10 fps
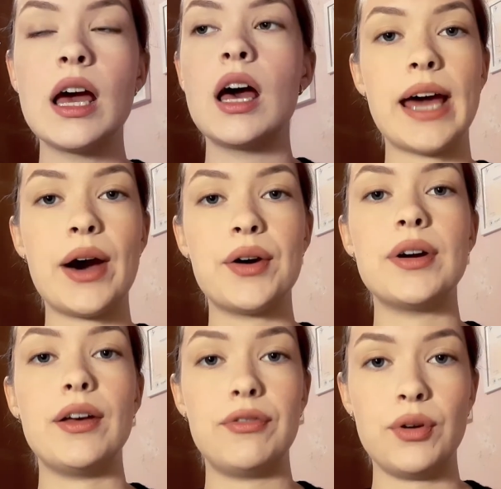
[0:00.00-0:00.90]
Now,
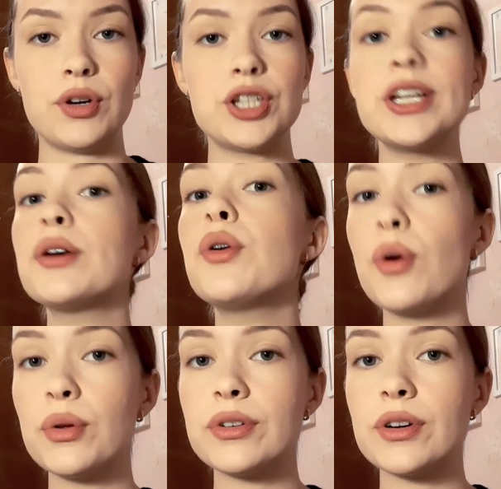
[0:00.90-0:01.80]
if you're a
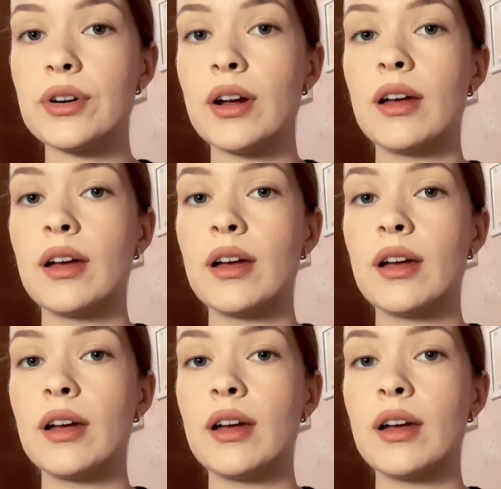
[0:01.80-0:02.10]
shareholder,